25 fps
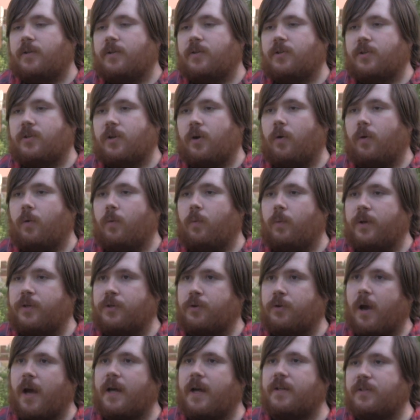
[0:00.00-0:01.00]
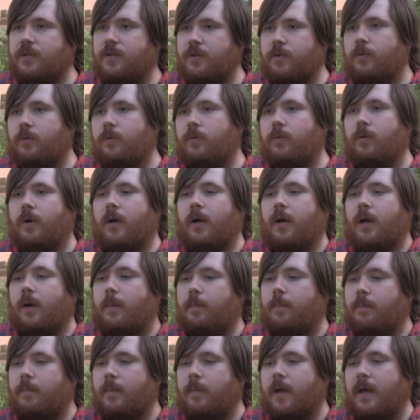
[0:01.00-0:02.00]
So we try to,
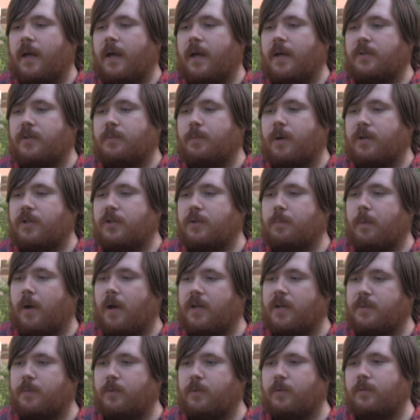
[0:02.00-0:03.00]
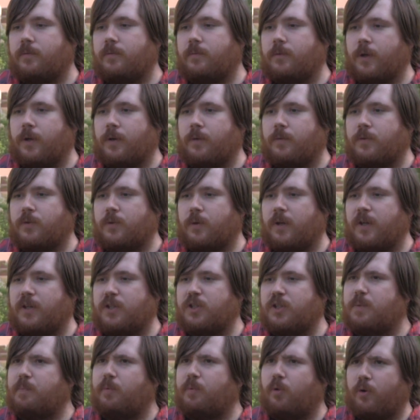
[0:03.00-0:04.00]
as much as possible,
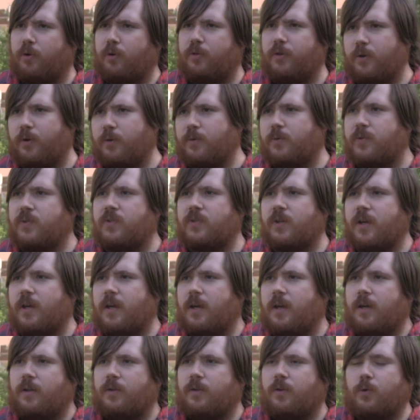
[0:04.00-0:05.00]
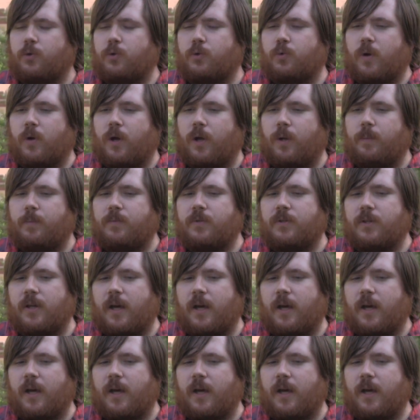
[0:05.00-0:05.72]
explore those realms.